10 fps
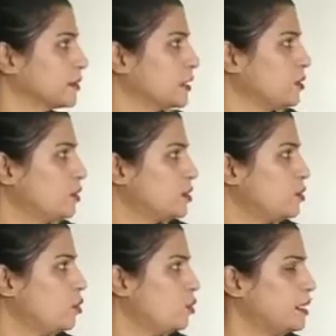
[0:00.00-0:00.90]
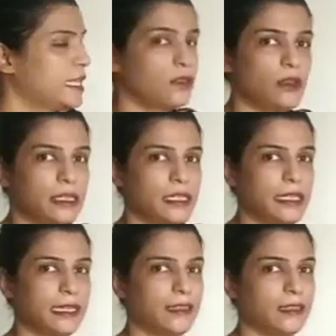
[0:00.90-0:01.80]
So this don't has already
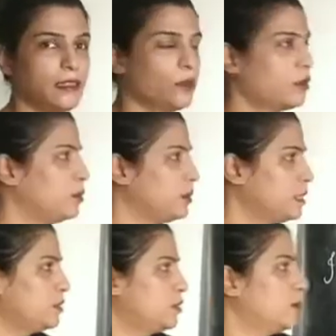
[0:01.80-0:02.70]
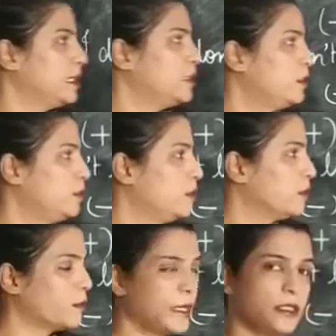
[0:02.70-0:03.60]
taken the not with So my
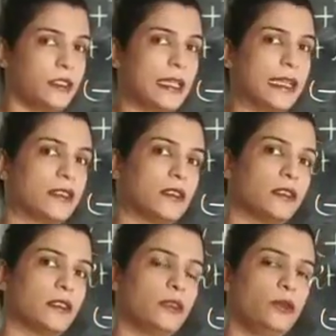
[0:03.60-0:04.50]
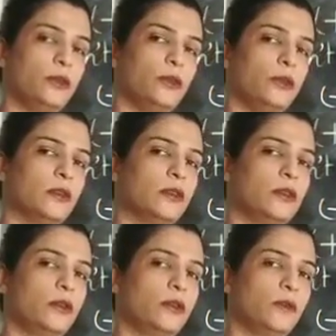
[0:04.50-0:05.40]
question tags there
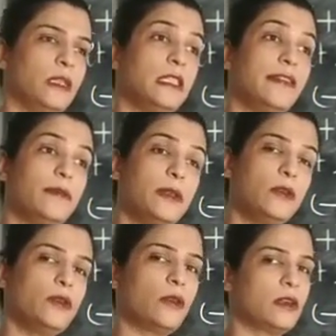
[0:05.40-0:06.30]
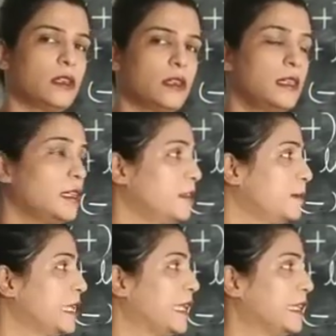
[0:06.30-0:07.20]
will be no not in it. It
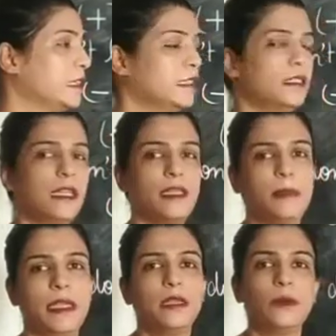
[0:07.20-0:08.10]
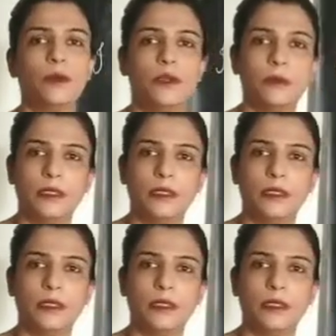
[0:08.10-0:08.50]
will directly the helping verb.